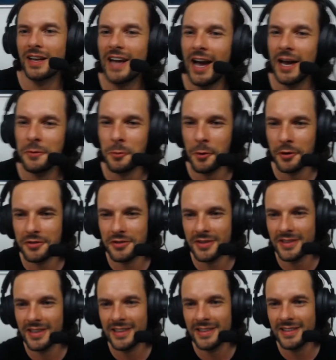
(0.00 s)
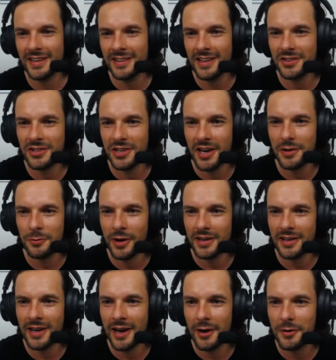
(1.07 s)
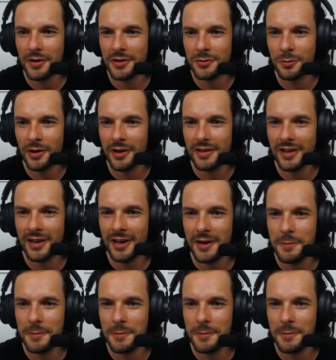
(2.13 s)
kind words in the chat right now as well.